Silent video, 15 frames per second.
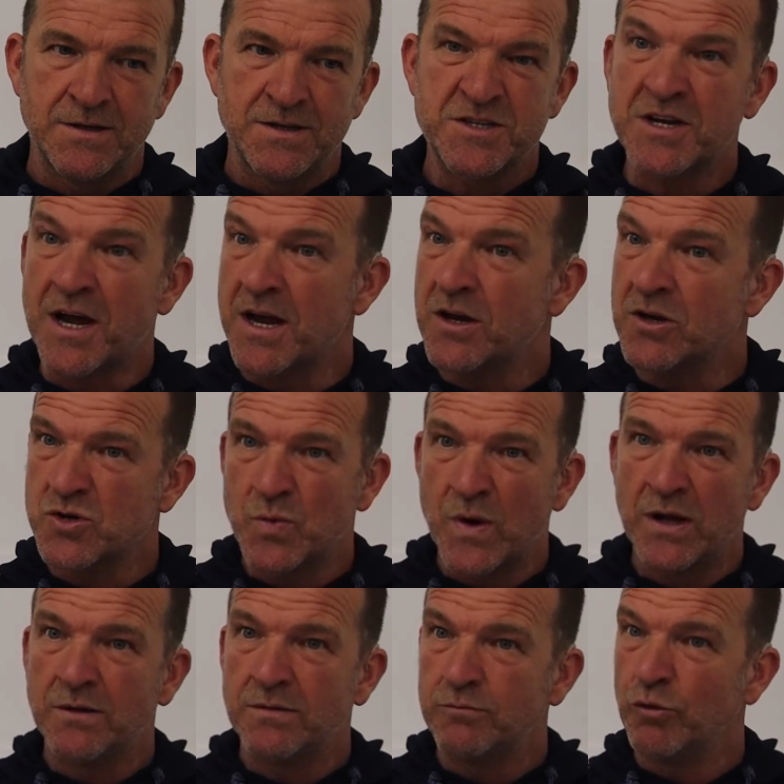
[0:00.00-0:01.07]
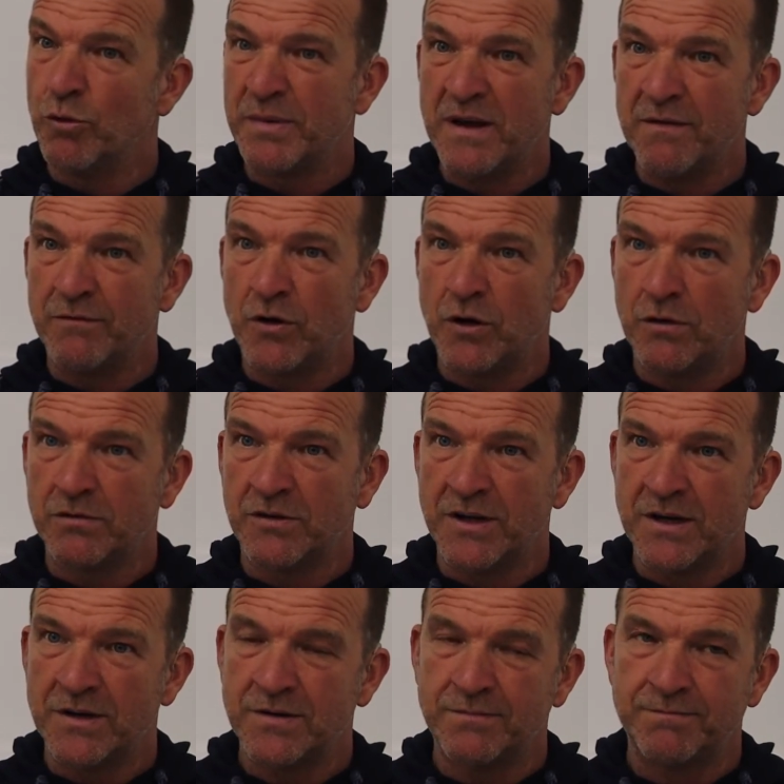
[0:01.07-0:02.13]
psych as well will be involved in
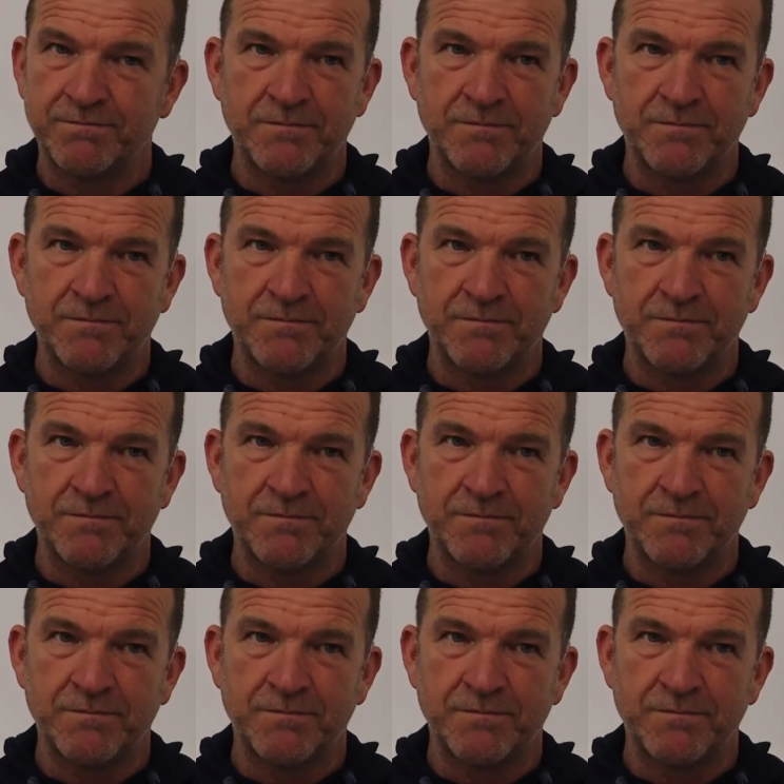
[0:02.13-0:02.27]
it.